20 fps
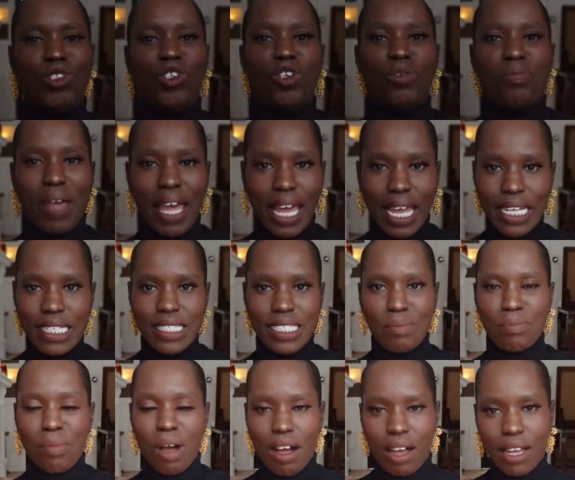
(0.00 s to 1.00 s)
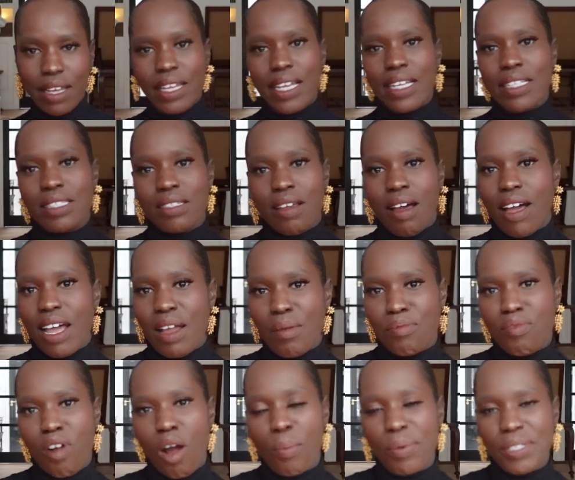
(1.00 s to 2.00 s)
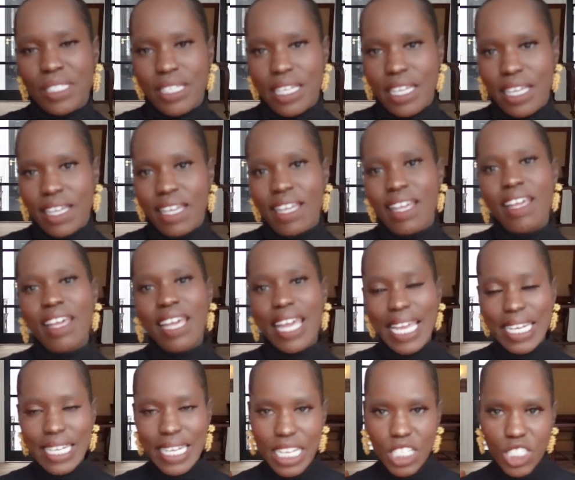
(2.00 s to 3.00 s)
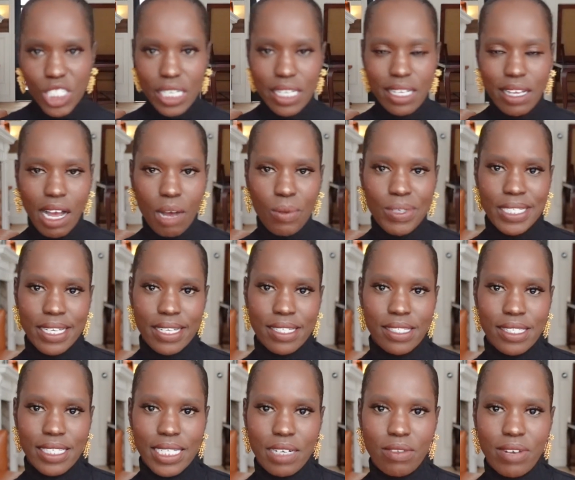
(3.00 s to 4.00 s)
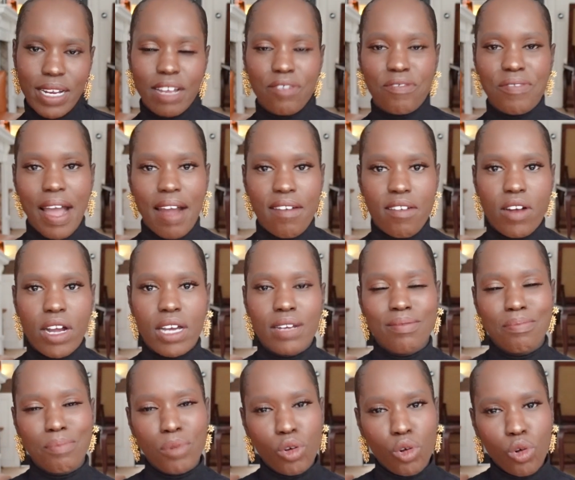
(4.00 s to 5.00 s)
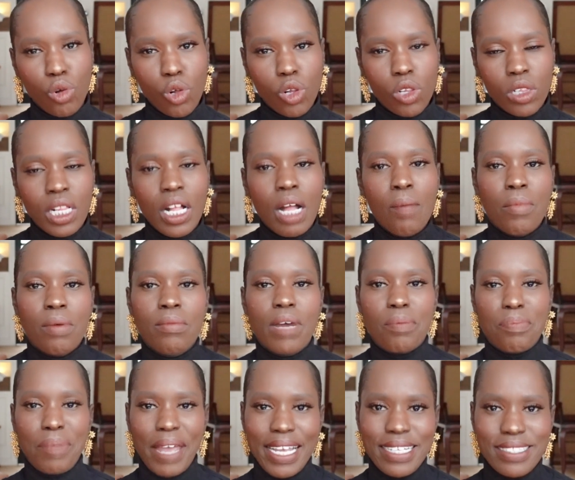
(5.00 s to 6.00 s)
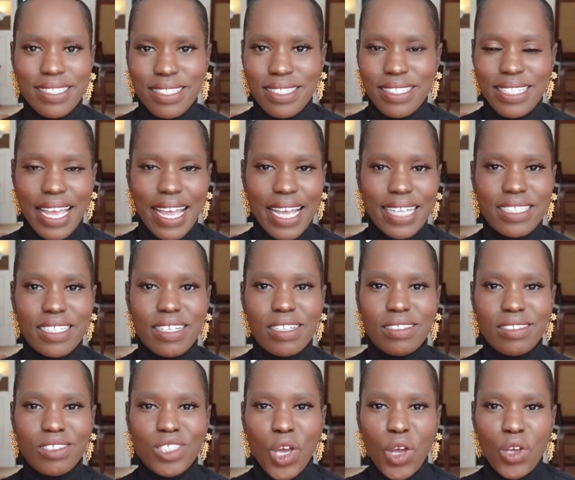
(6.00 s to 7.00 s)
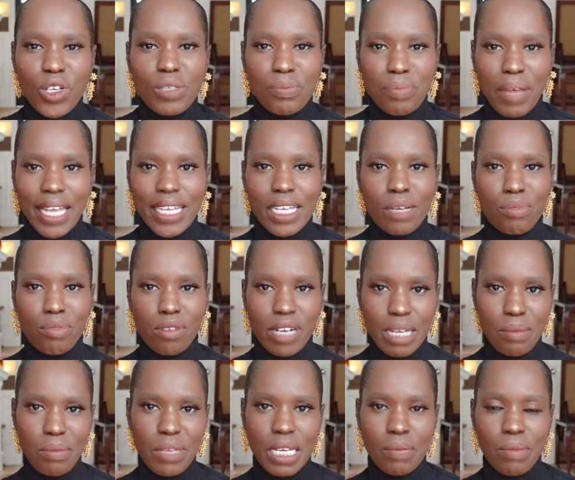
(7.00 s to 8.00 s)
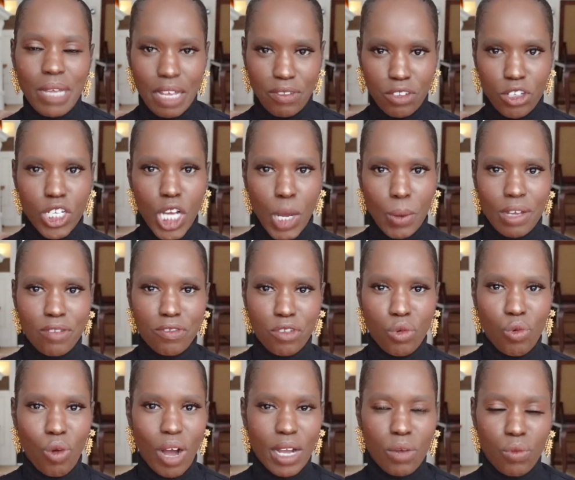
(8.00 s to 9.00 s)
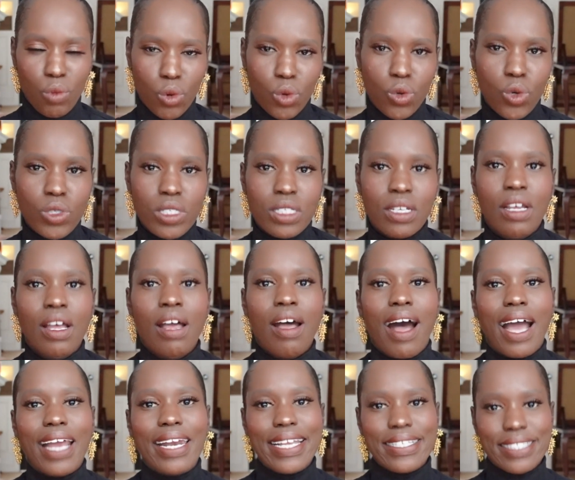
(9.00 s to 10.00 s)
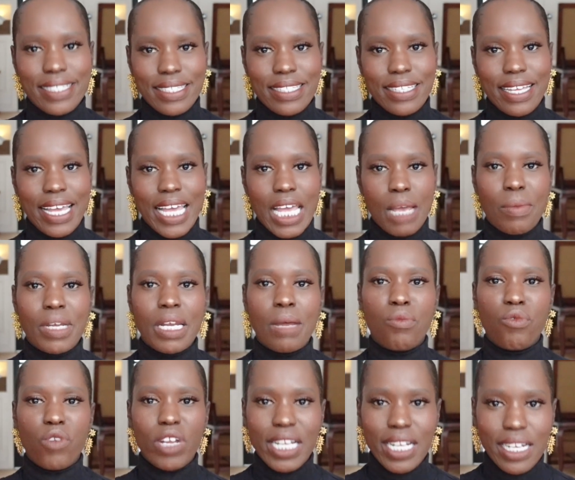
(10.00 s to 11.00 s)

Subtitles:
to paint my entire property. Initially, I was considering Farrow and Ball, but my painter said, don't pay a premium if you're going for white walls. I listened to him and I'm really